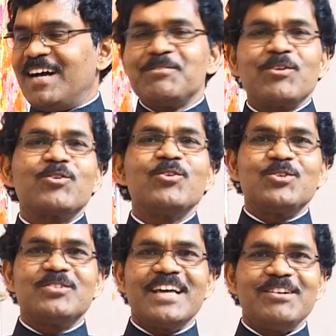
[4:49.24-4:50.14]
I'm not
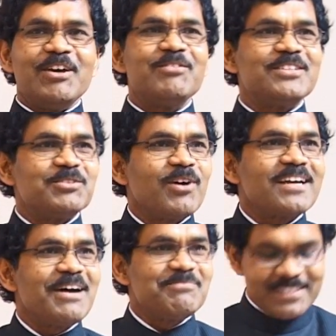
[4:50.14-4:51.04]
going to tell you everything
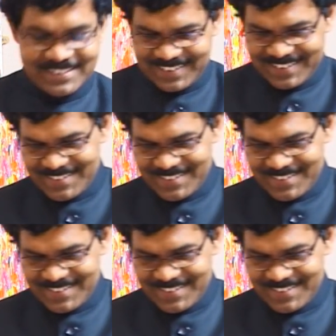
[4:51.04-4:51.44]
what happened.